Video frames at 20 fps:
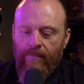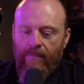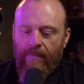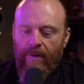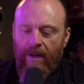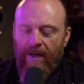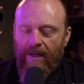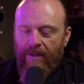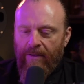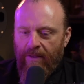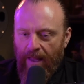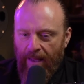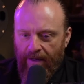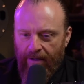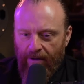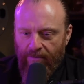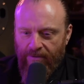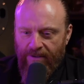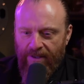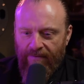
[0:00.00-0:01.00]
and it, that
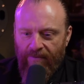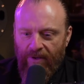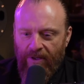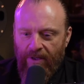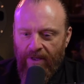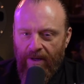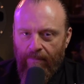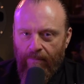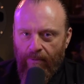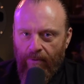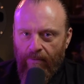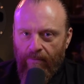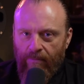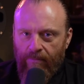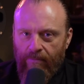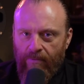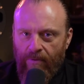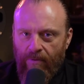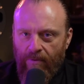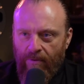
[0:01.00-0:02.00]
goes even deeper
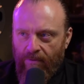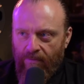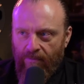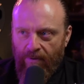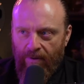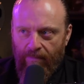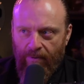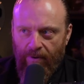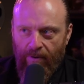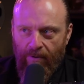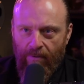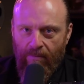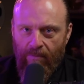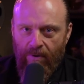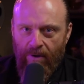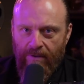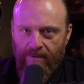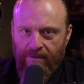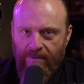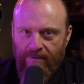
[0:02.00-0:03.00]
to the three pure
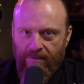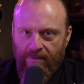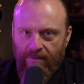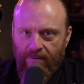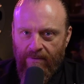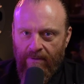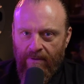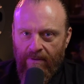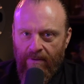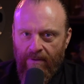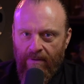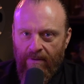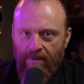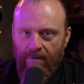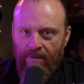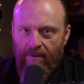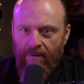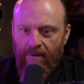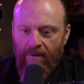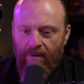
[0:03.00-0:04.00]
ones,
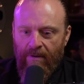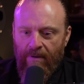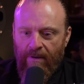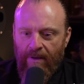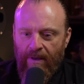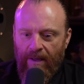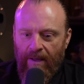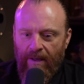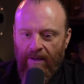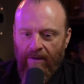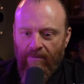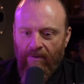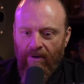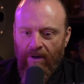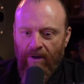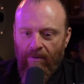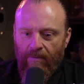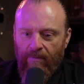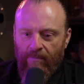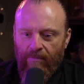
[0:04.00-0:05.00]
and you
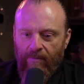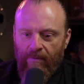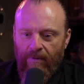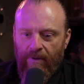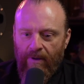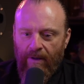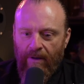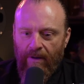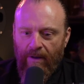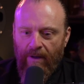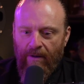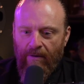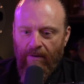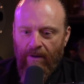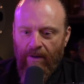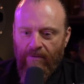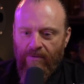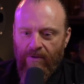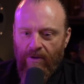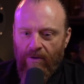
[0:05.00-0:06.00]
know it,
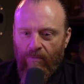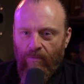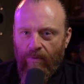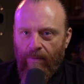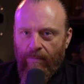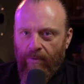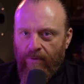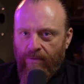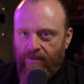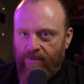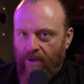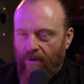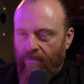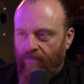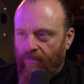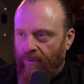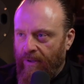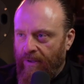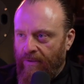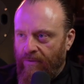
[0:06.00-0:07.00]
it sort of ripples
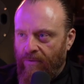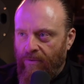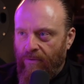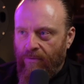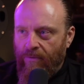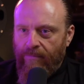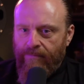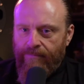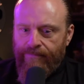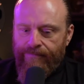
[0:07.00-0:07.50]
over into